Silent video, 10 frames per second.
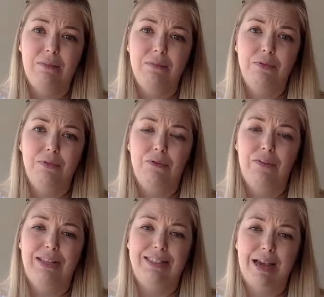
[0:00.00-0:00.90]
sort of
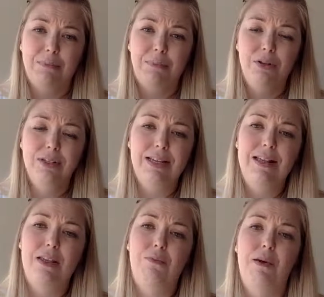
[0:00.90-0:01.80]
examples. And
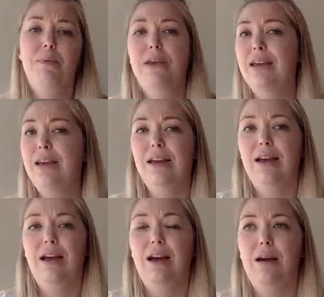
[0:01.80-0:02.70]
then there might be,
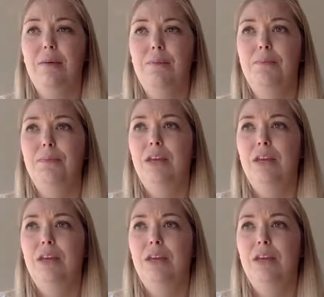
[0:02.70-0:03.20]
a